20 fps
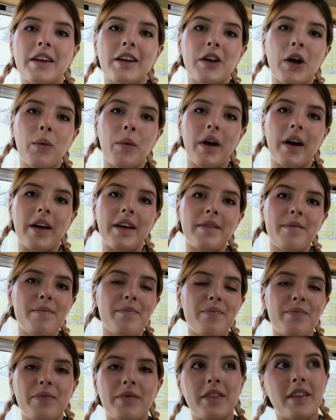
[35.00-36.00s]
you know what?
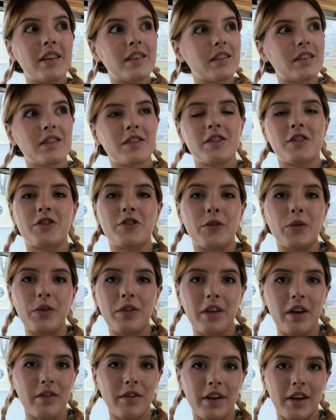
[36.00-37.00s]
This is the
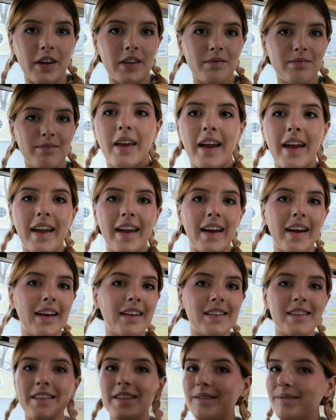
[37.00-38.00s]
truth of it,
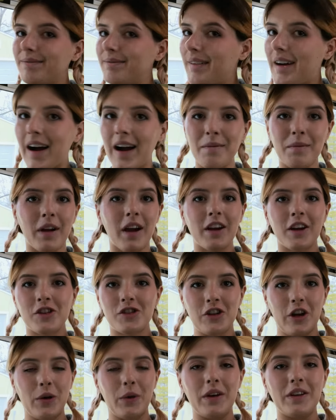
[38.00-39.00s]
and I'm gonna
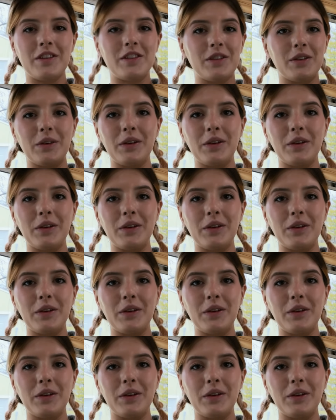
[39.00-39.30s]
show it to